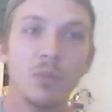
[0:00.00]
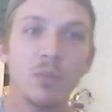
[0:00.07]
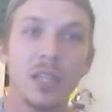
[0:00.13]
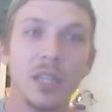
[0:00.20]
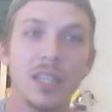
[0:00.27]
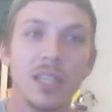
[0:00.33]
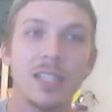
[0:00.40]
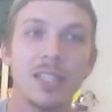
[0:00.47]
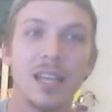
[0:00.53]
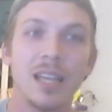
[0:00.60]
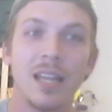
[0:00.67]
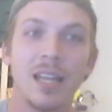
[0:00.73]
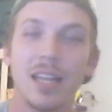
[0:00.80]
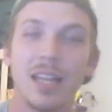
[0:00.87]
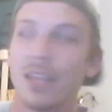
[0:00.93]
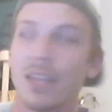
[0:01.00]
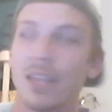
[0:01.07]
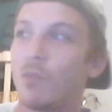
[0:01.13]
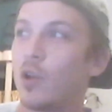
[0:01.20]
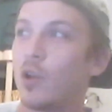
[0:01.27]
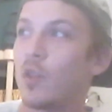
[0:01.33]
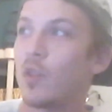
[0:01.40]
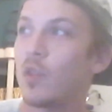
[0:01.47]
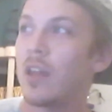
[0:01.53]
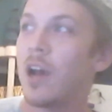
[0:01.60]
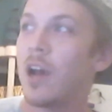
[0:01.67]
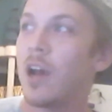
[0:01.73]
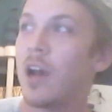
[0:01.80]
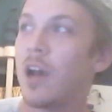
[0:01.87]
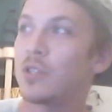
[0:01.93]
please let them know that
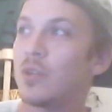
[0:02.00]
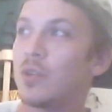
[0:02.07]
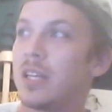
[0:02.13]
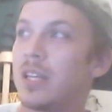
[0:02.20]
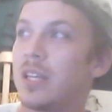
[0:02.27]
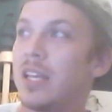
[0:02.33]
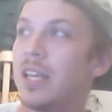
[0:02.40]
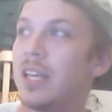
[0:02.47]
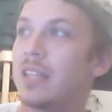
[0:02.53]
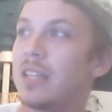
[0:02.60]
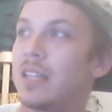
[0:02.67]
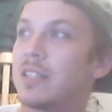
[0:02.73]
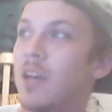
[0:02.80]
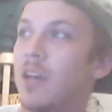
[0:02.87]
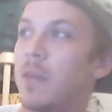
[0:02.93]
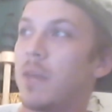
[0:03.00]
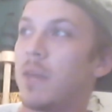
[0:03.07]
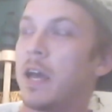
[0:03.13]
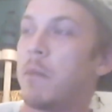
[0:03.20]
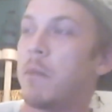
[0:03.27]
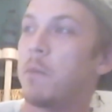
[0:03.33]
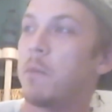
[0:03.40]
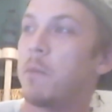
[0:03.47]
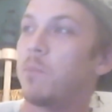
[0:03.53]
opportunity is coming up.